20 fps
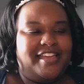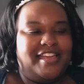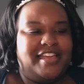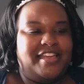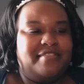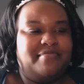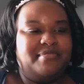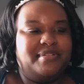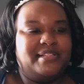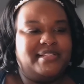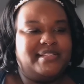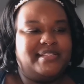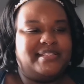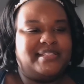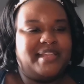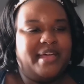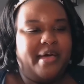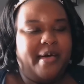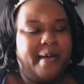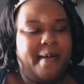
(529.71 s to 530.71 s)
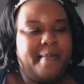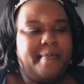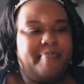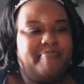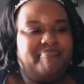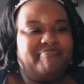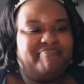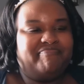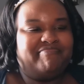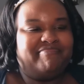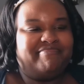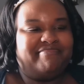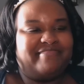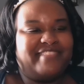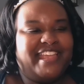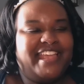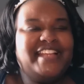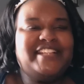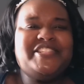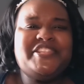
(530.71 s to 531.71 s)
it was
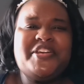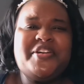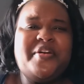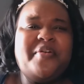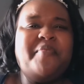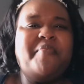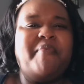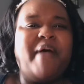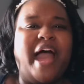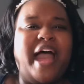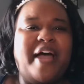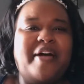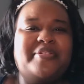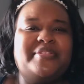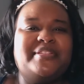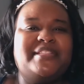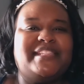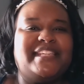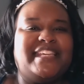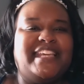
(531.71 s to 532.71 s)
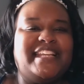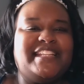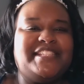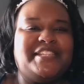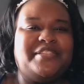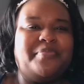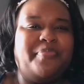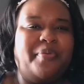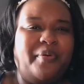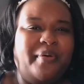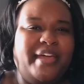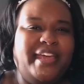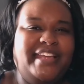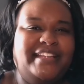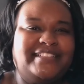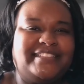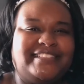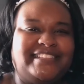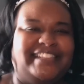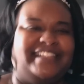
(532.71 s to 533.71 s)
it took a while to get to the
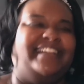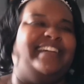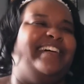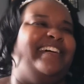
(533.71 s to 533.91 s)
point.